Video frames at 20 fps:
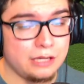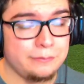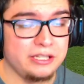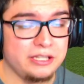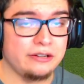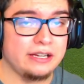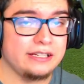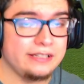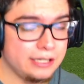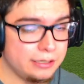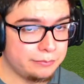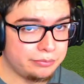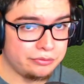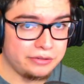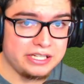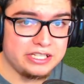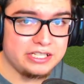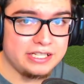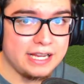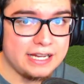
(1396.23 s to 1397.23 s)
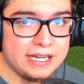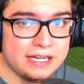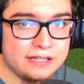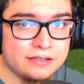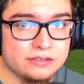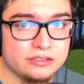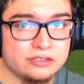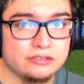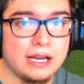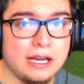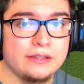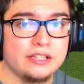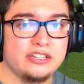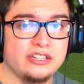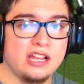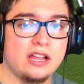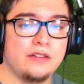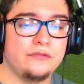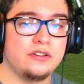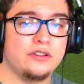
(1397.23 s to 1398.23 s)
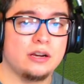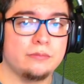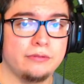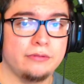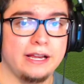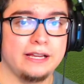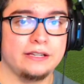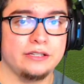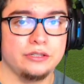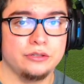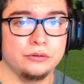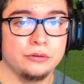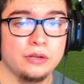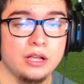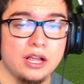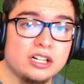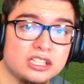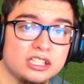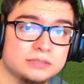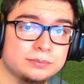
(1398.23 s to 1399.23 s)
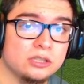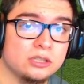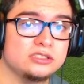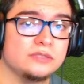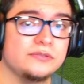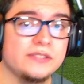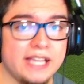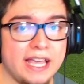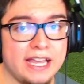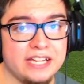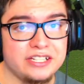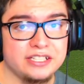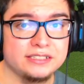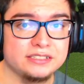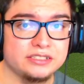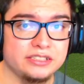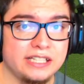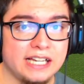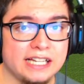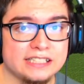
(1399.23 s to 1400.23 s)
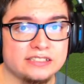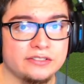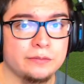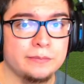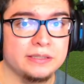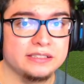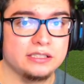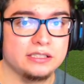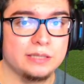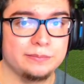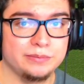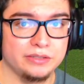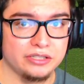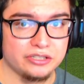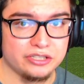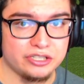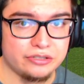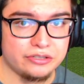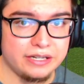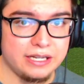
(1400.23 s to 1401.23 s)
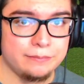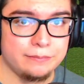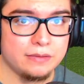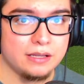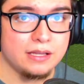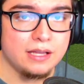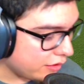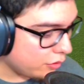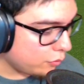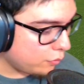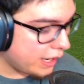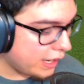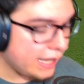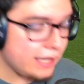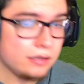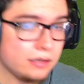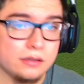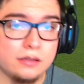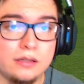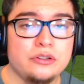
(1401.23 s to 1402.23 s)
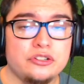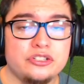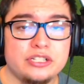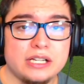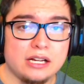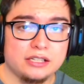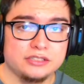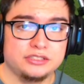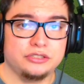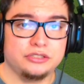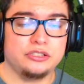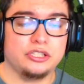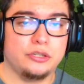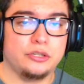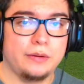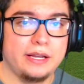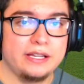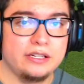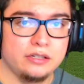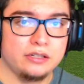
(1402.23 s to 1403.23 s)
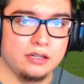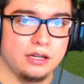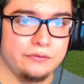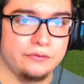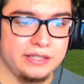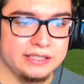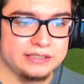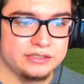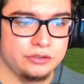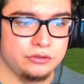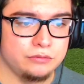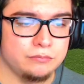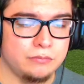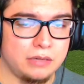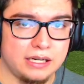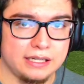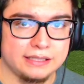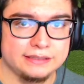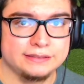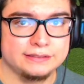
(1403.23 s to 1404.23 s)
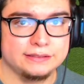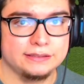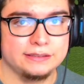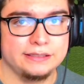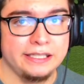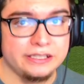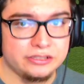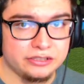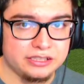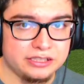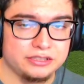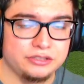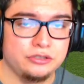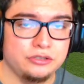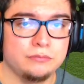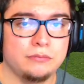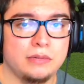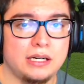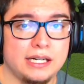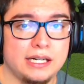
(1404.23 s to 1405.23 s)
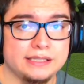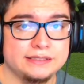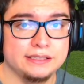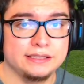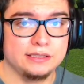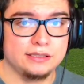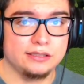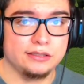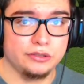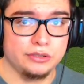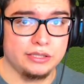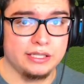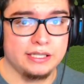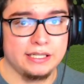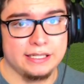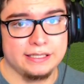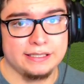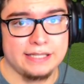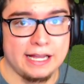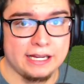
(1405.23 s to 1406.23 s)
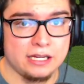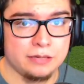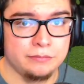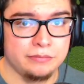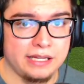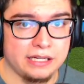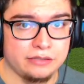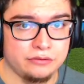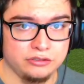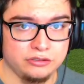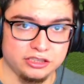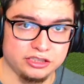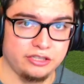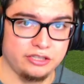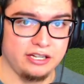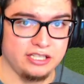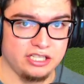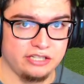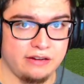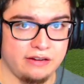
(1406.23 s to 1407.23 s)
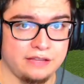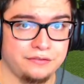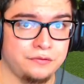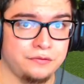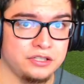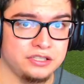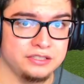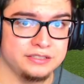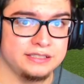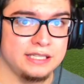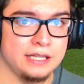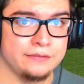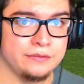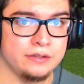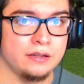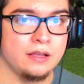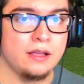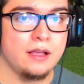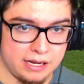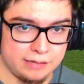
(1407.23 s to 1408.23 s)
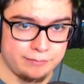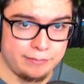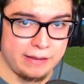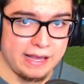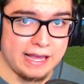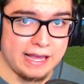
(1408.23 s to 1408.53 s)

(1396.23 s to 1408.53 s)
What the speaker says: that'd be greatly appreciated. Subscribe to the channel if you are brand new. Turn on those post notifications so you guys never miss an upload or stream. By the way, huge shout out to the creator of these 2 mods. These are just 2 mods included in DakonBlackRose's CrazyCraft version 7 mod